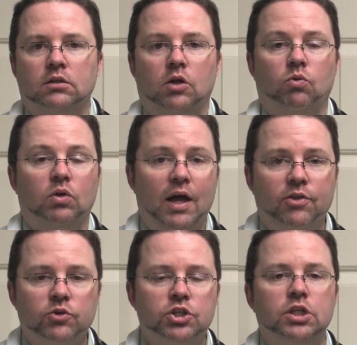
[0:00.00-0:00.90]
you know,
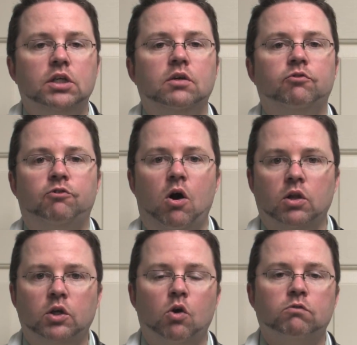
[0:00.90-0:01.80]
lethargy,
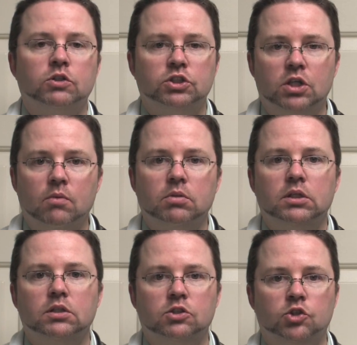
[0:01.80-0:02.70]
falling over,
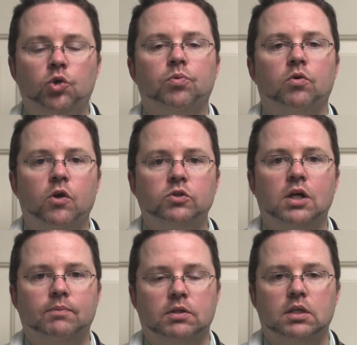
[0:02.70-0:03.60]
stumbling, stupor, those
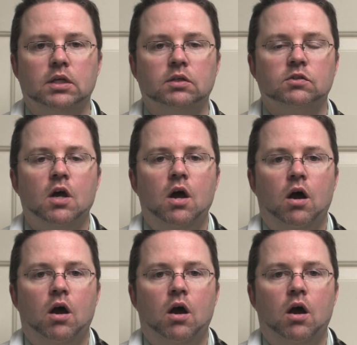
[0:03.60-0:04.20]
types of things